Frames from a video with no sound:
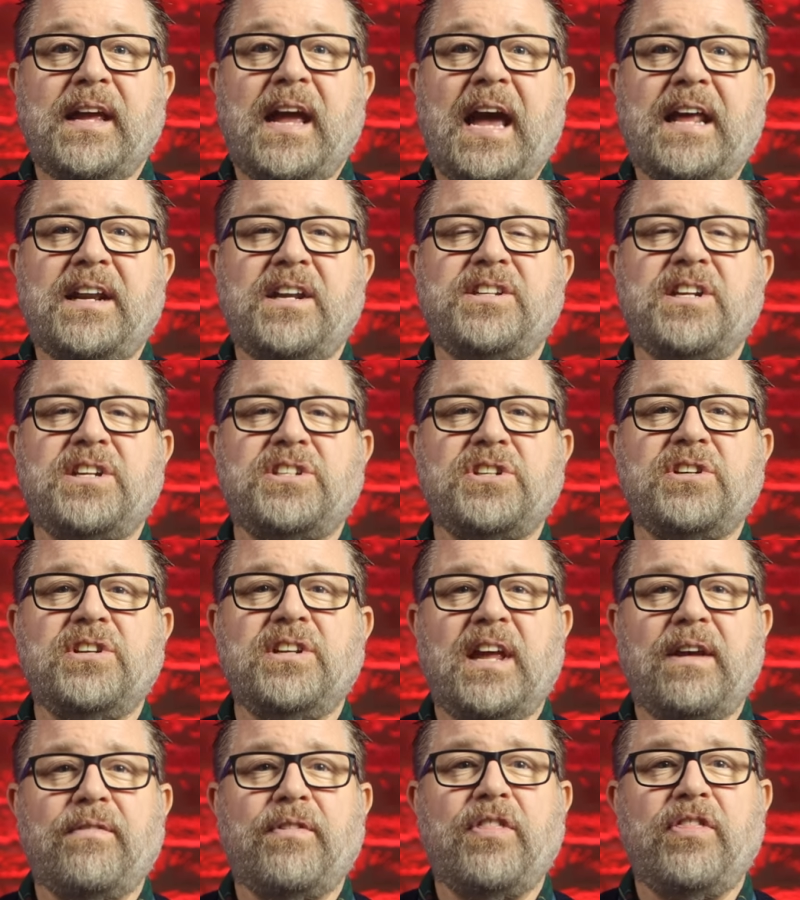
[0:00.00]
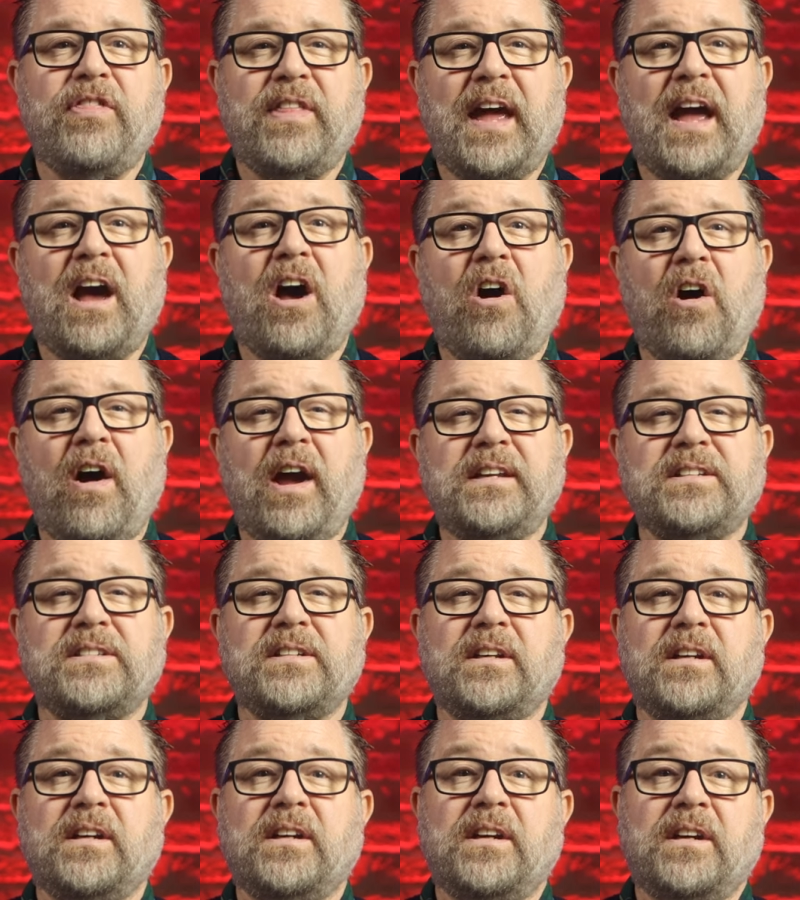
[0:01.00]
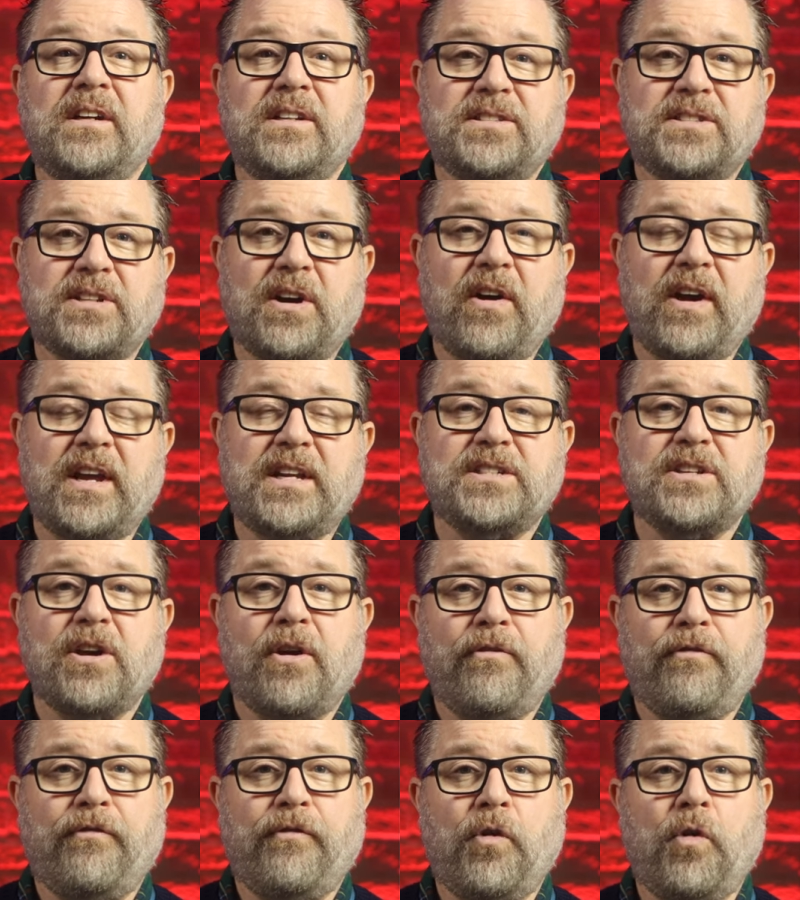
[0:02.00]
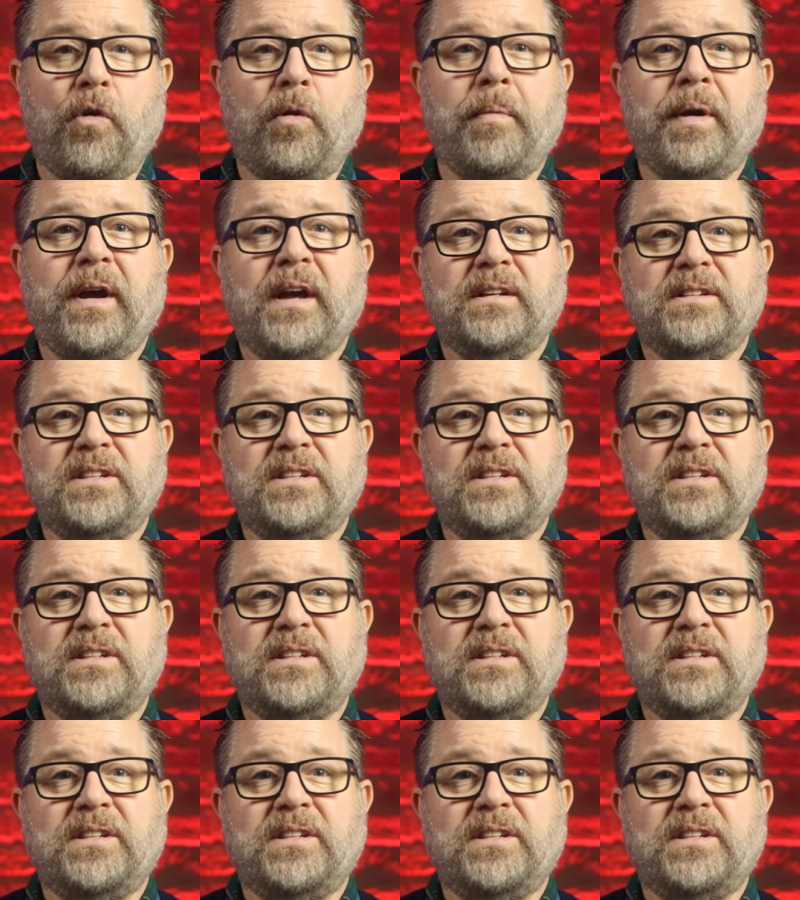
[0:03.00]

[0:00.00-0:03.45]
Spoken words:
In addition, given their height, size, form,